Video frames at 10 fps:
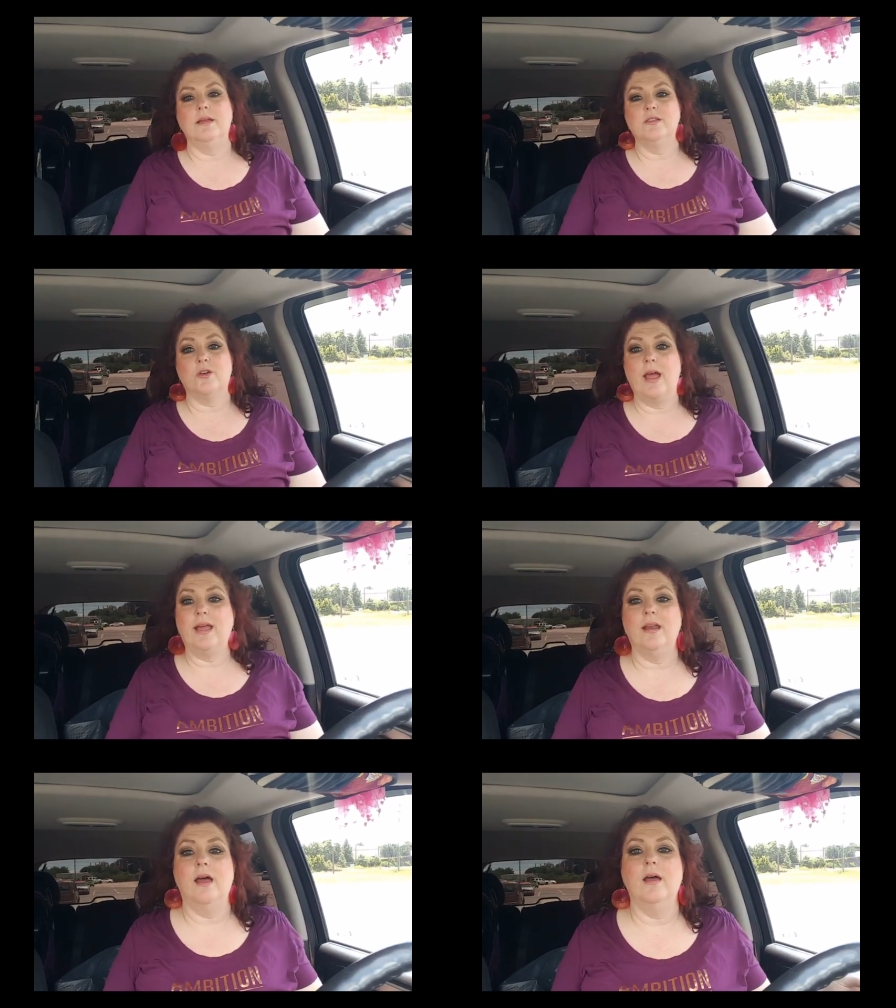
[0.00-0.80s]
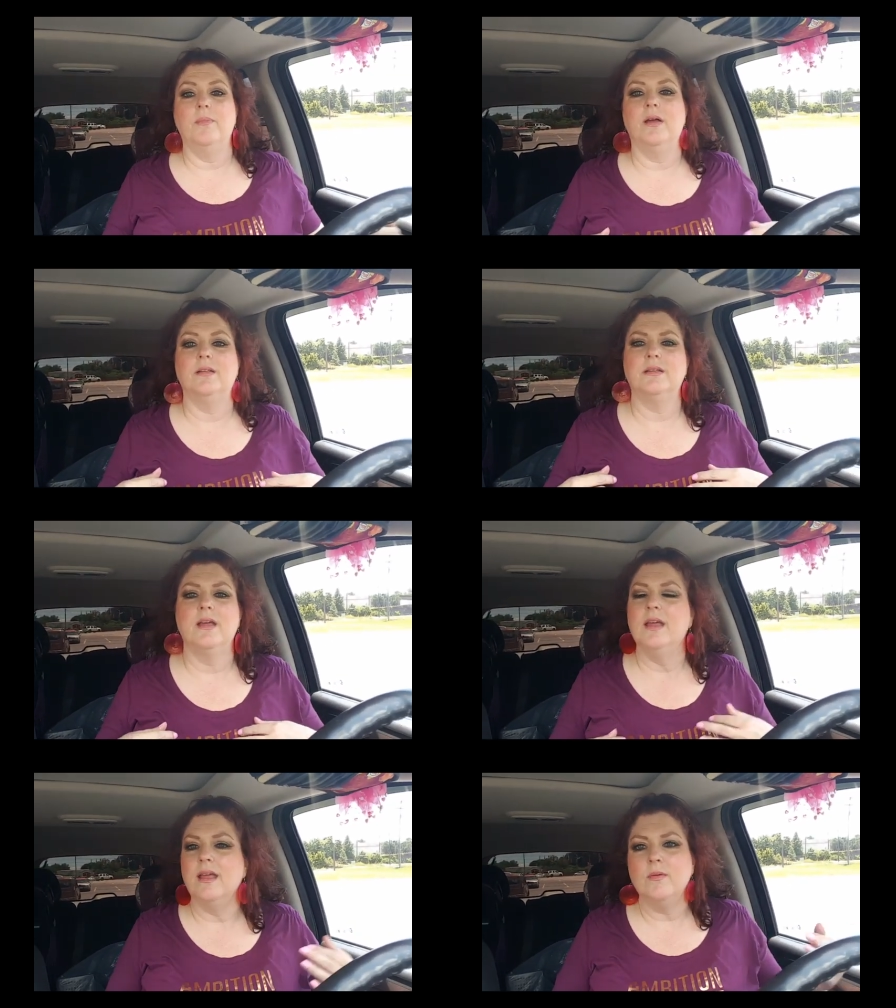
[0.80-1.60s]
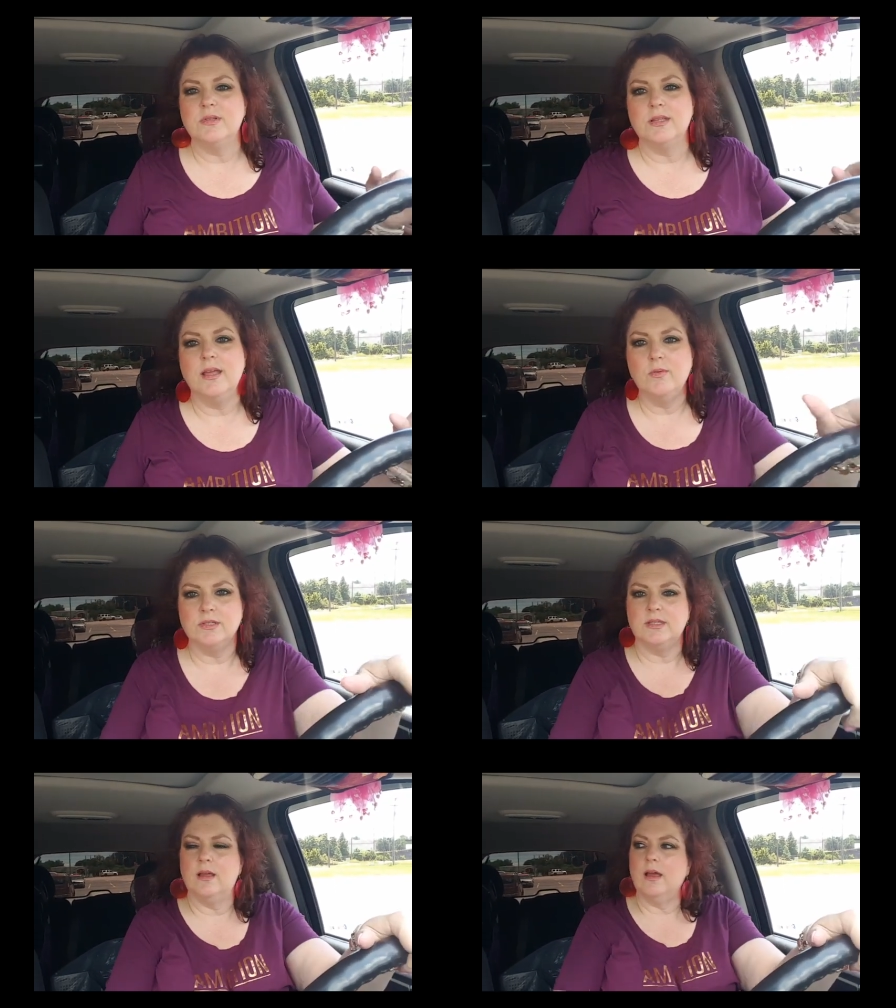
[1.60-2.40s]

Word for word: He's cracking up, but he was he was